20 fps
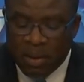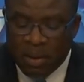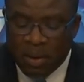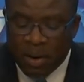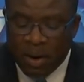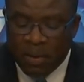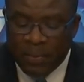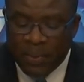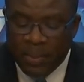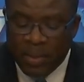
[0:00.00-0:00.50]

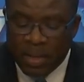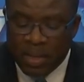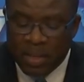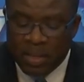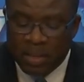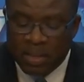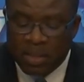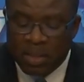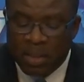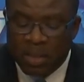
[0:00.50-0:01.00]
Of
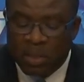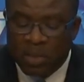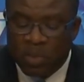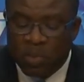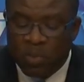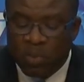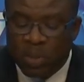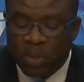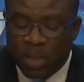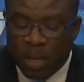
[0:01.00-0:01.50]
these
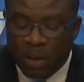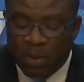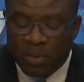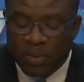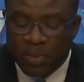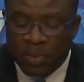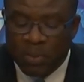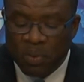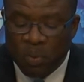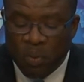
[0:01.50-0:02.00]

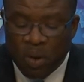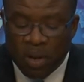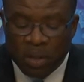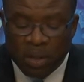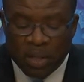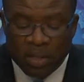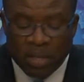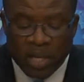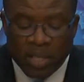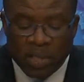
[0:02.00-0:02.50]

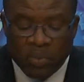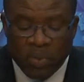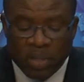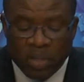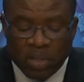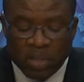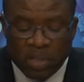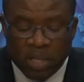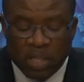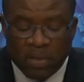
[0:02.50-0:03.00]

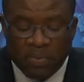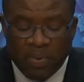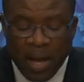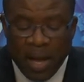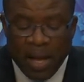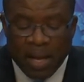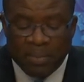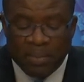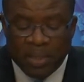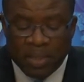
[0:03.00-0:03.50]
2,126
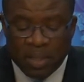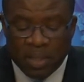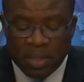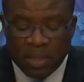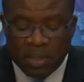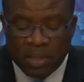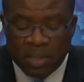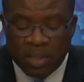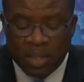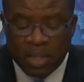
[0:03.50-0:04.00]
firearms
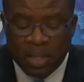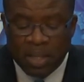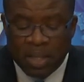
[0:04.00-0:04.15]
seized,